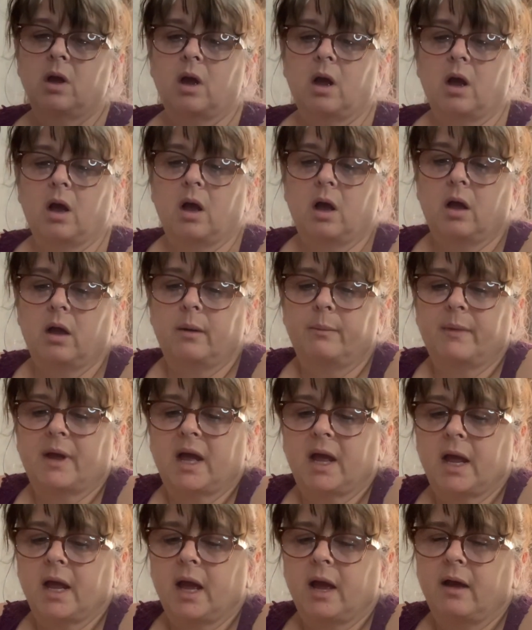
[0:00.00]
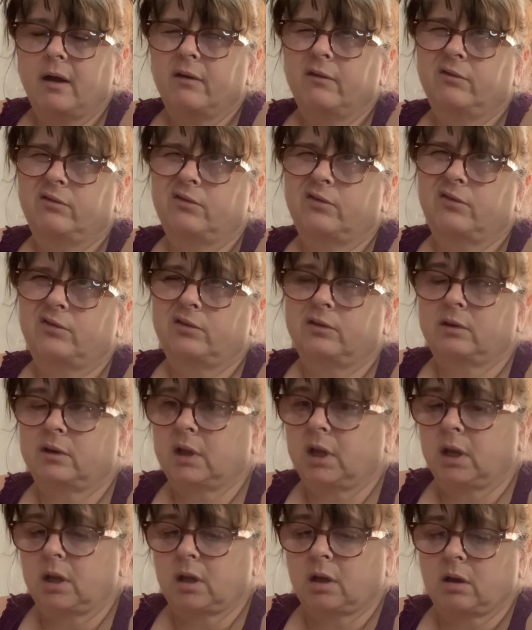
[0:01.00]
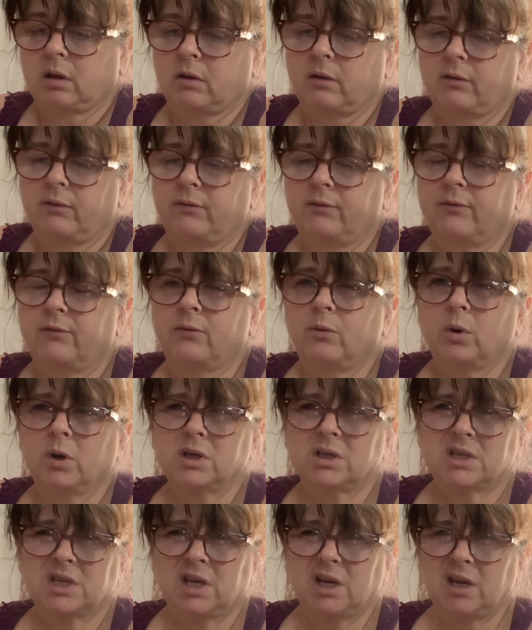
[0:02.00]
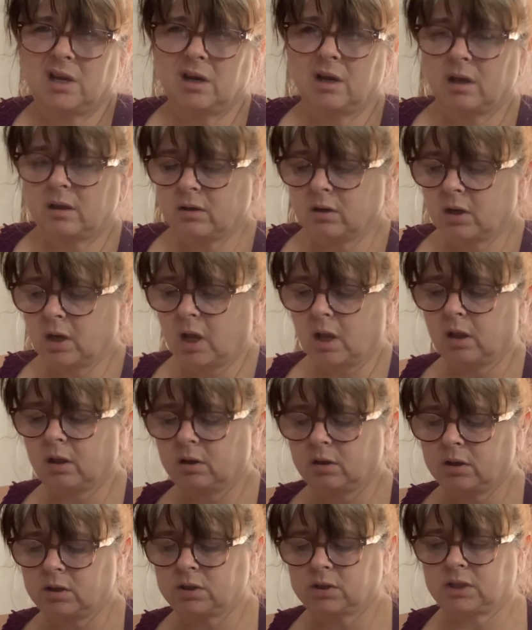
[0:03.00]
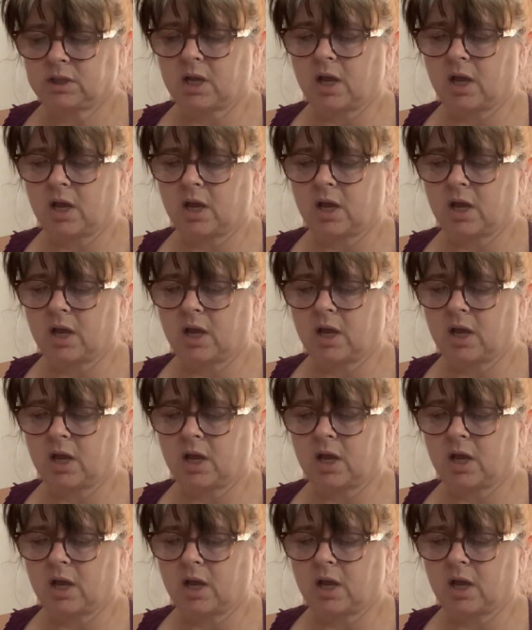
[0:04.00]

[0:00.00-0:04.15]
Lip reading: I have like 14 other colors.